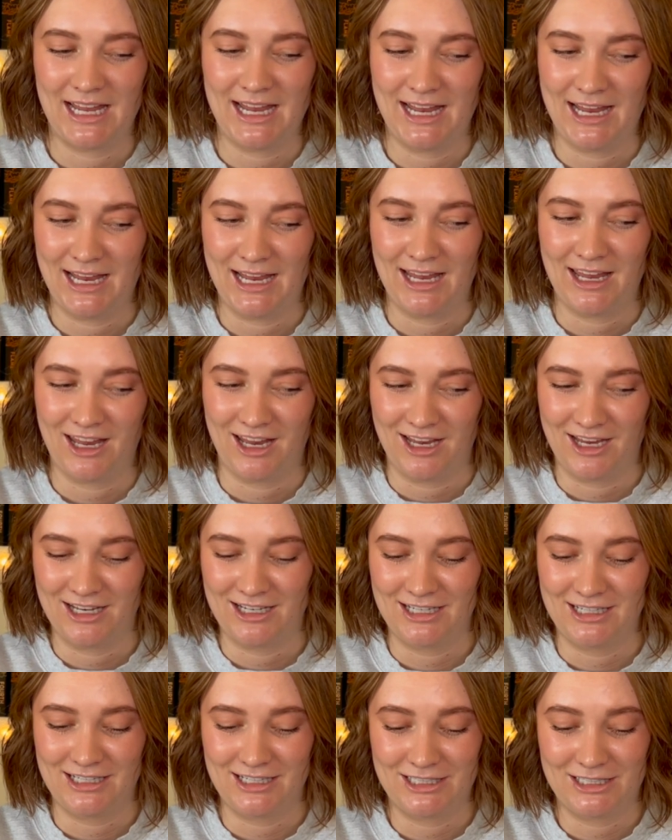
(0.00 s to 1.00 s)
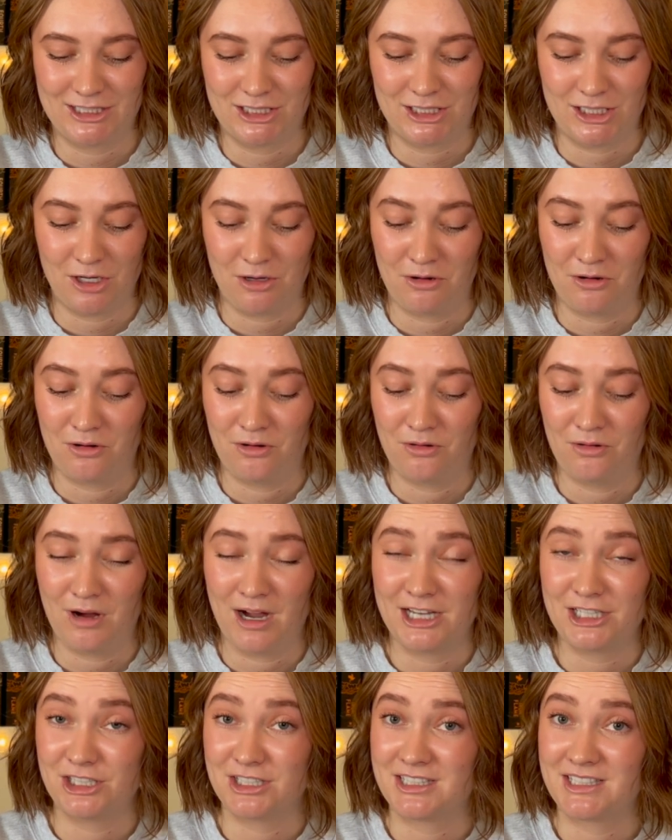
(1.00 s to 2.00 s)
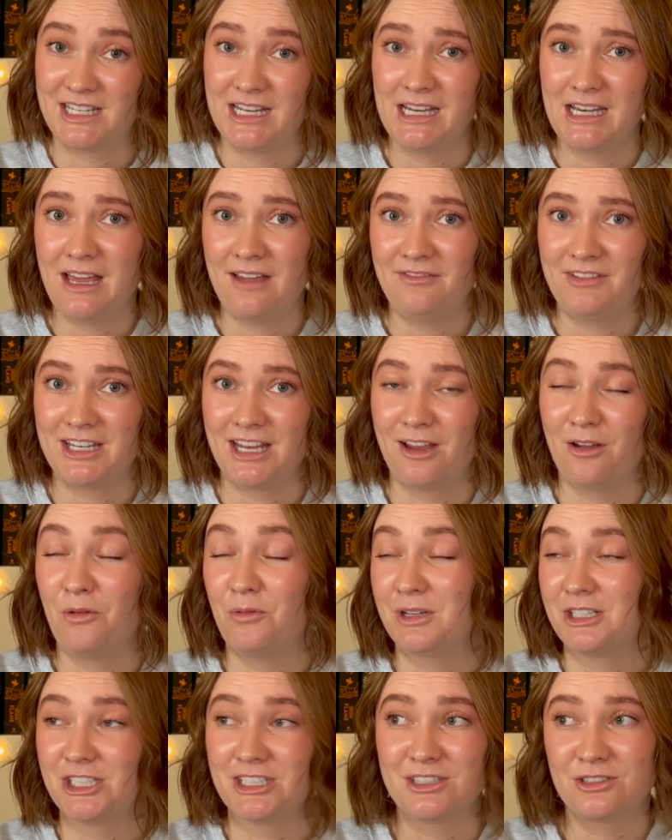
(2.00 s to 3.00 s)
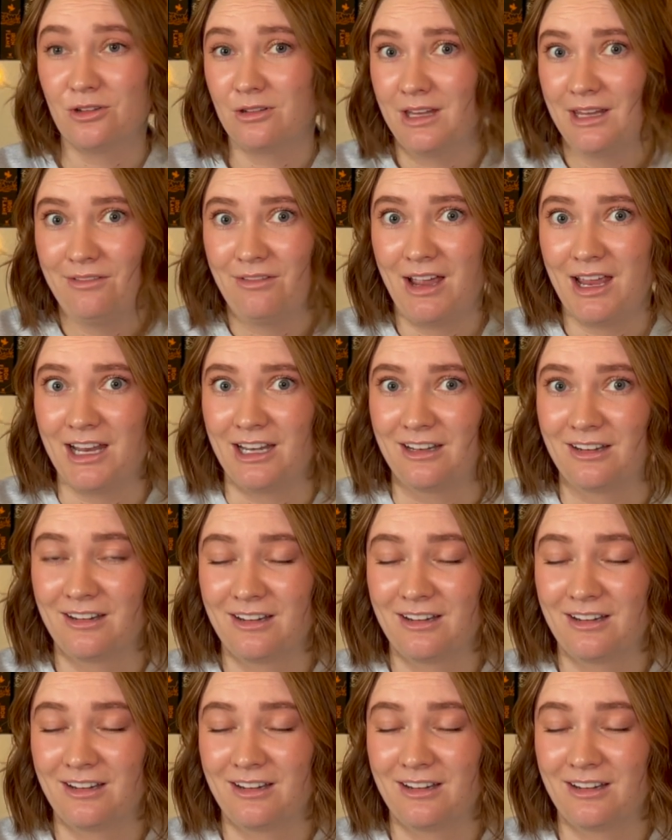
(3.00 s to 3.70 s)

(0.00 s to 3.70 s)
and so I just DNF'd it, which is totally fine.